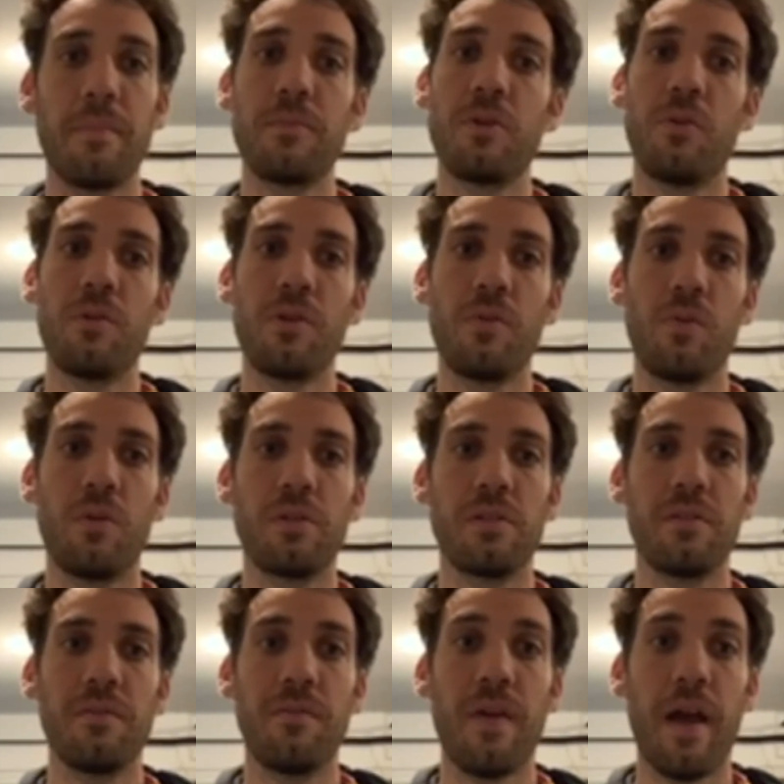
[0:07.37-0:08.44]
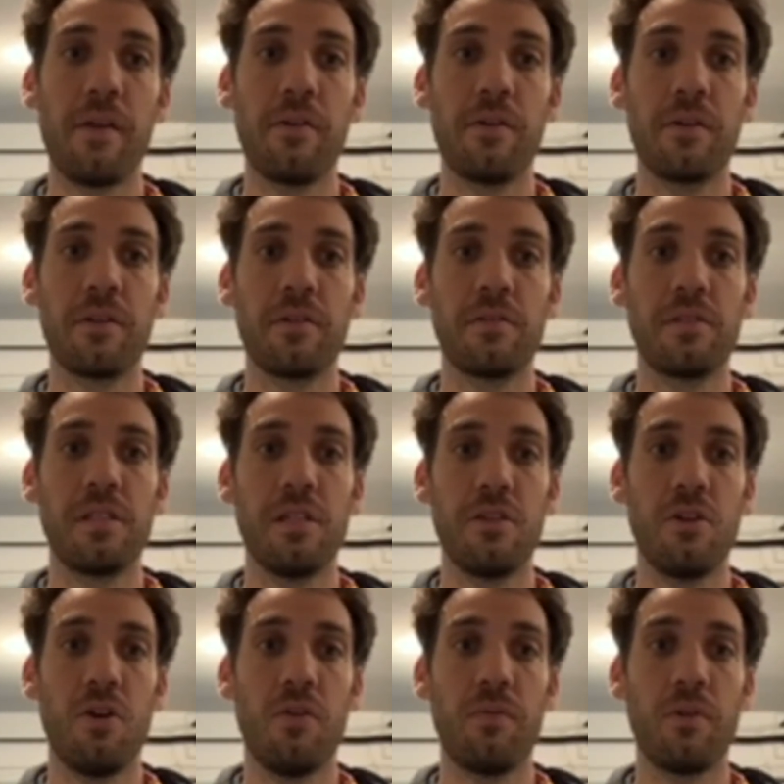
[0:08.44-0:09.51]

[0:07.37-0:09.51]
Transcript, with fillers: Tony Corson, founder and CEO of